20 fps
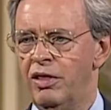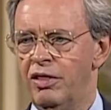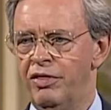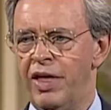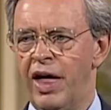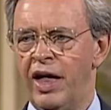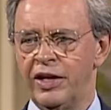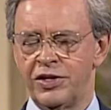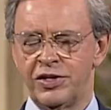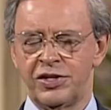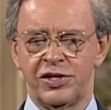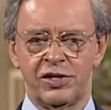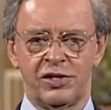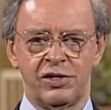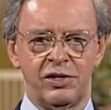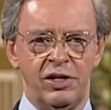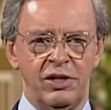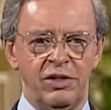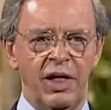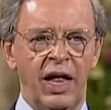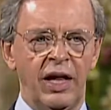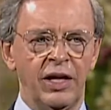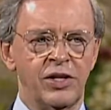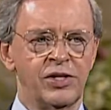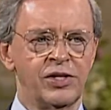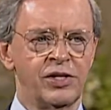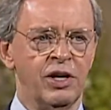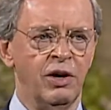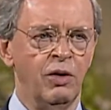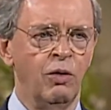that's,
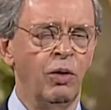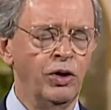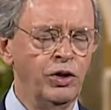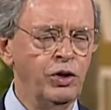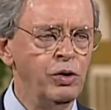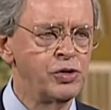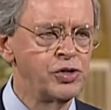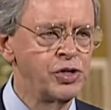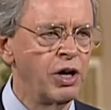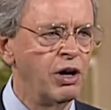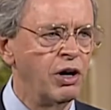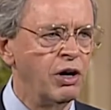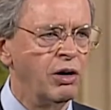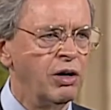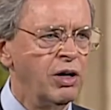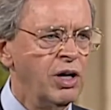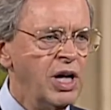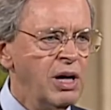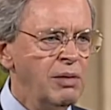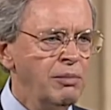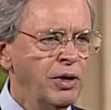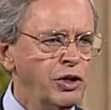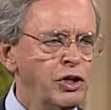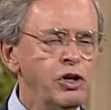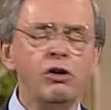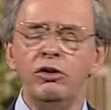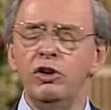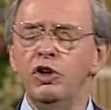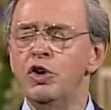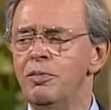that's uh, what you saw. But
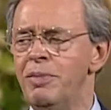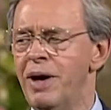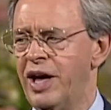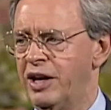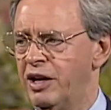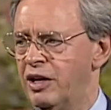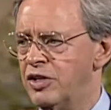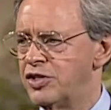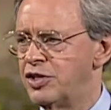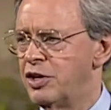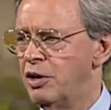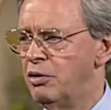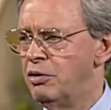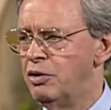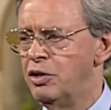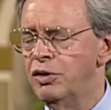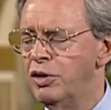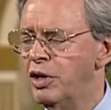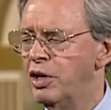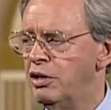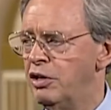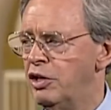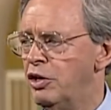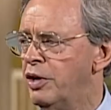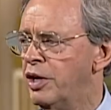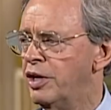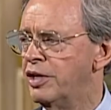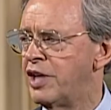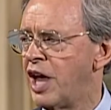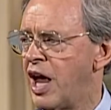you knew better, and so you didn't, you
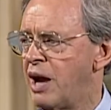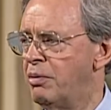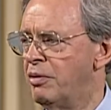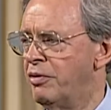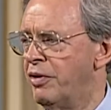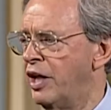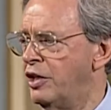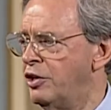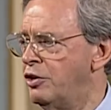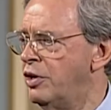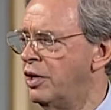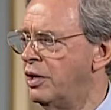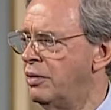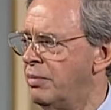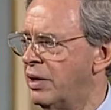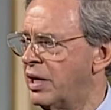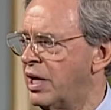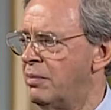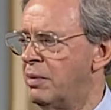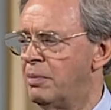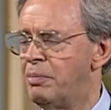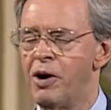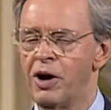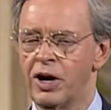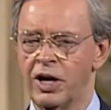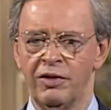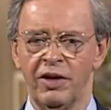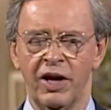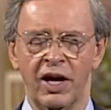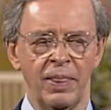didn't tamper that. You didn't become a
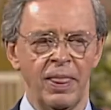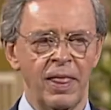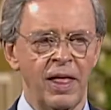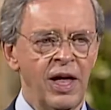part of that.